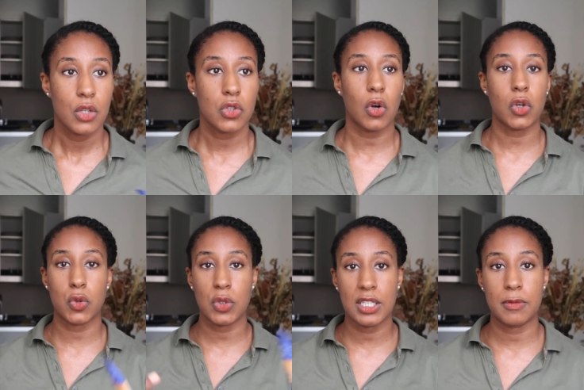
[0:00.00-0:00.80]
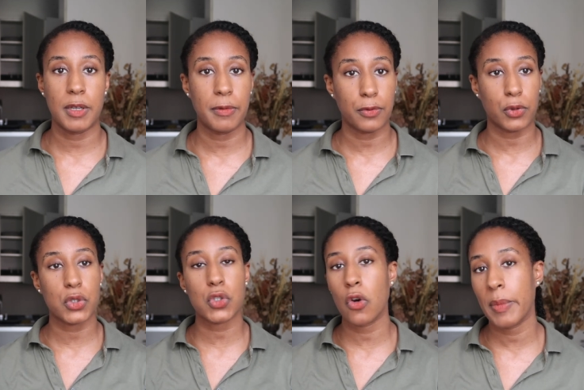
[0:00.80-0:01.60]
talk to these people for
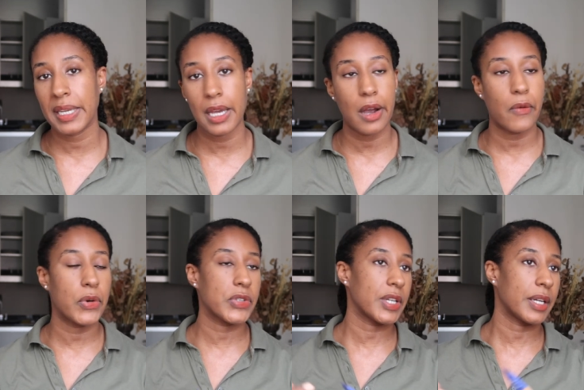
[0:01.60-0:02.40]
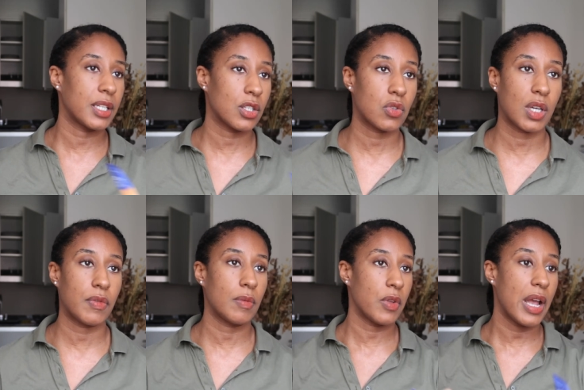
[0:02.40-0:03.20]
so many hours and I needed to
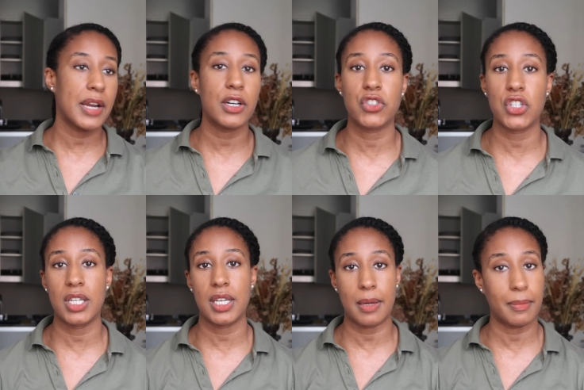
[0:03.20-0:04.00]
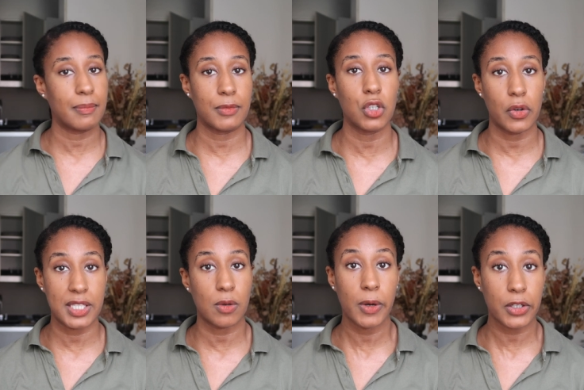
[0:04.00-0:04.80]
give them the energy, and you know,
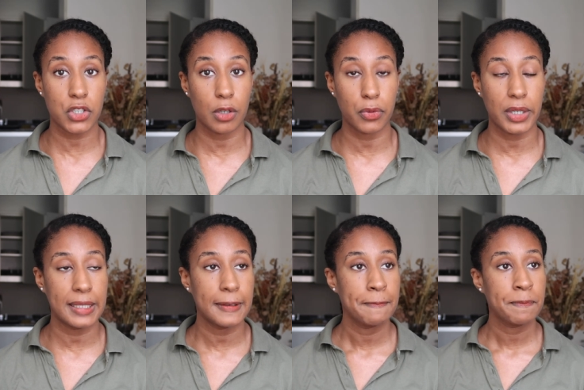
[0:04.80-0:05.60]
it's a workshop, right?